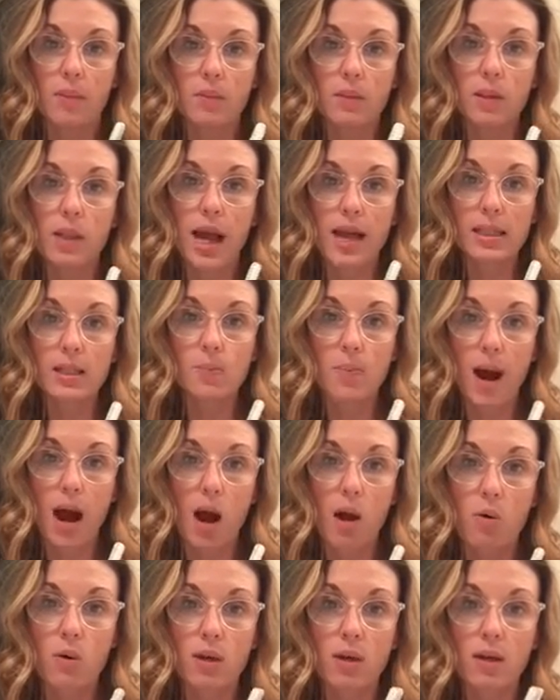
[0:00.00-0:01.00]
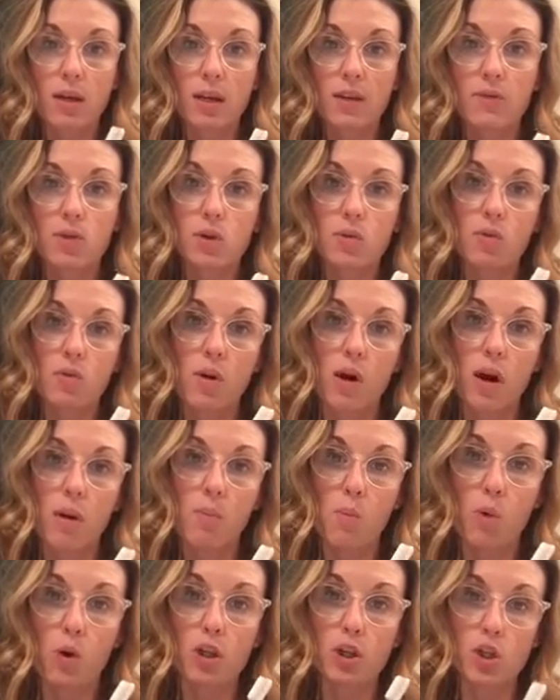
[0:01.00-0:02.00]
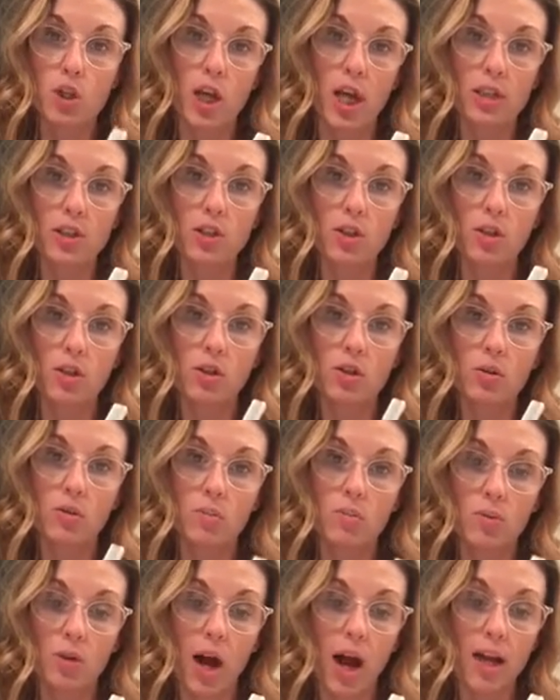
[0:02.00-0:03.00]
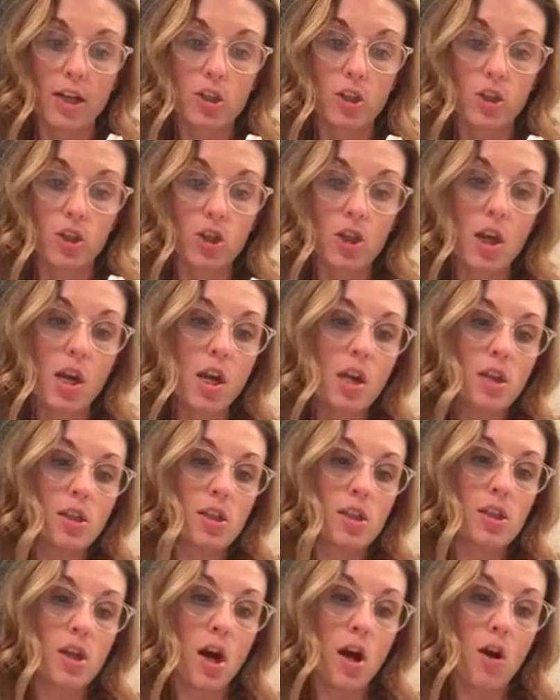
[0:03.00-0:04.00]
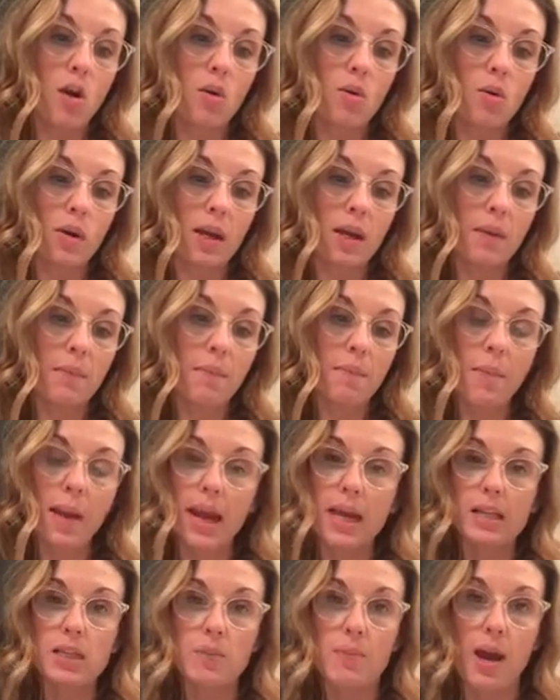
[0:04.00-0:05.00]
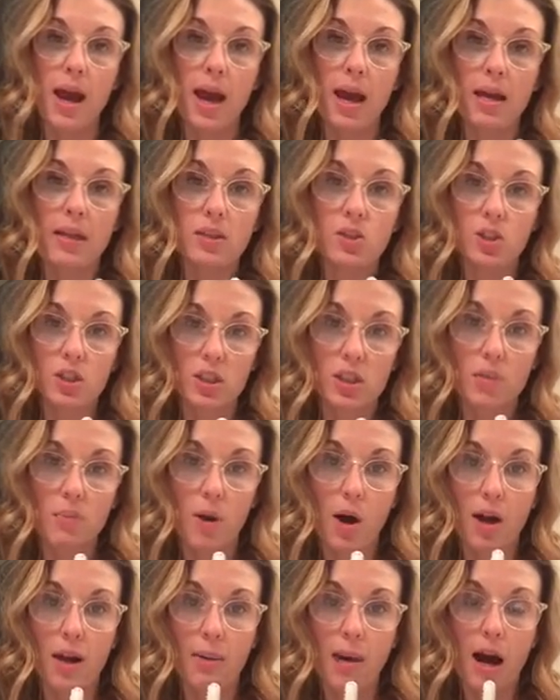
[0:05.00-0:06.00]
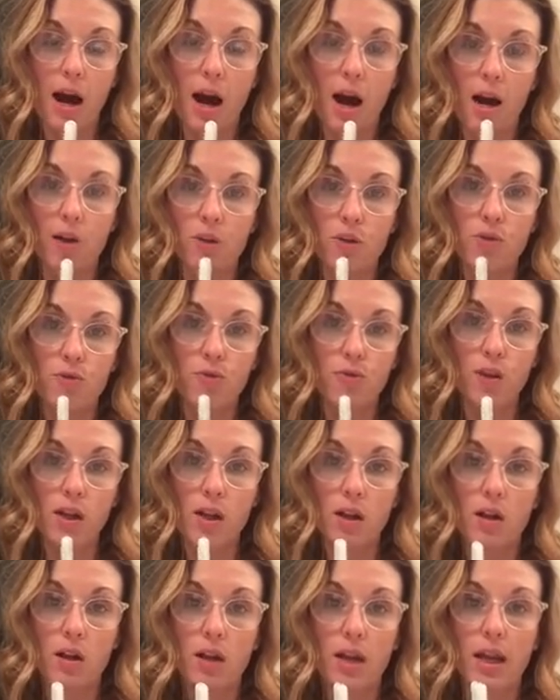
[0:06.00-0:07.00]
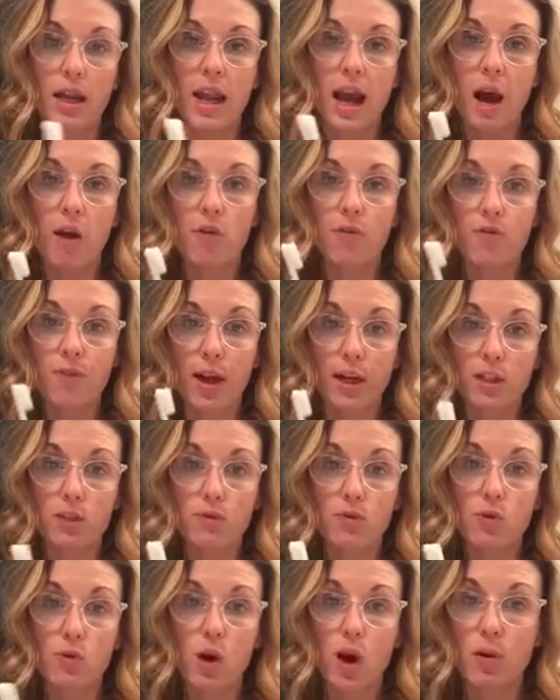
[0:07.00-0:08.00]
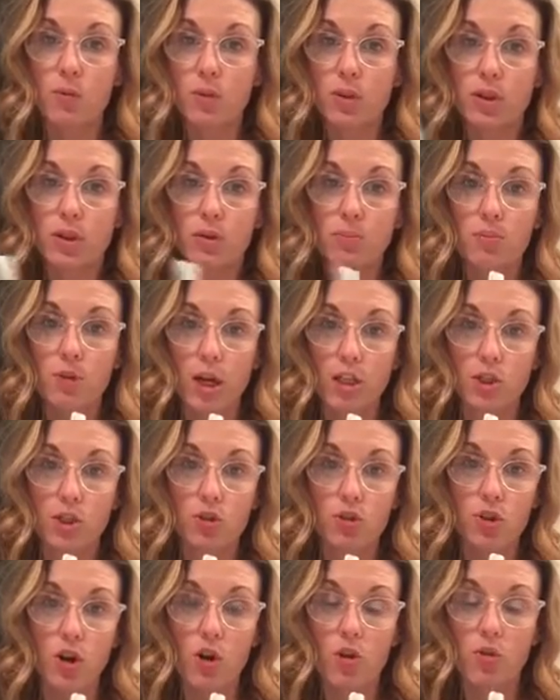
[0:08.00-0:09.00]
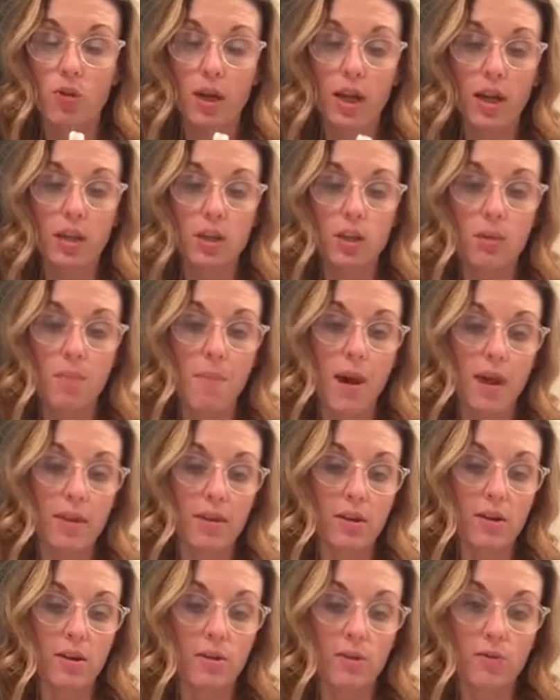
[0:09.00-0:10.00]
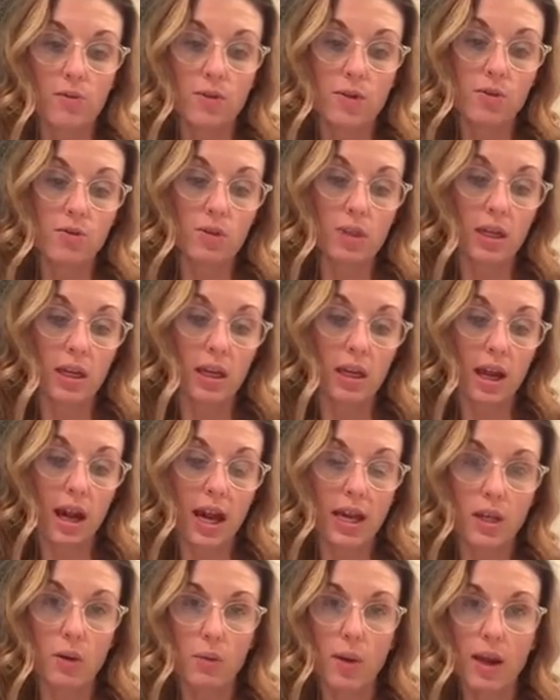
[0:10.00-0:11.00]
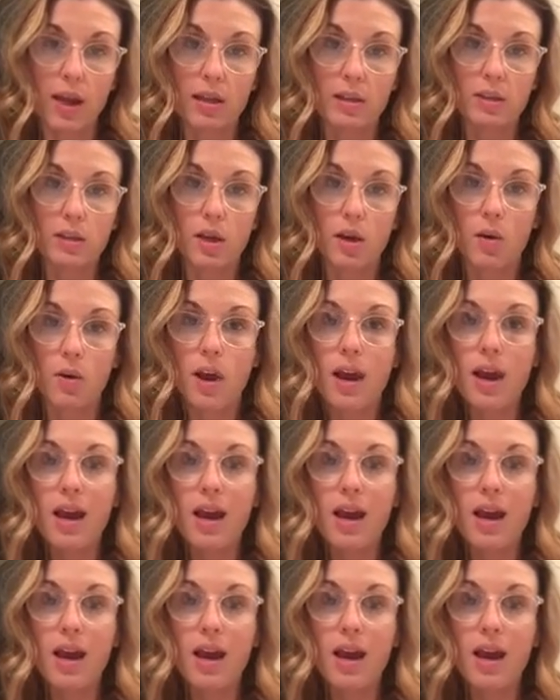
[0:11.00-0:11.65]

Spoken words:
less power gives you a more gentle brush. So it may depend just upon about how you feel and how effective you are with your brush stroke and your method of using it anyway. So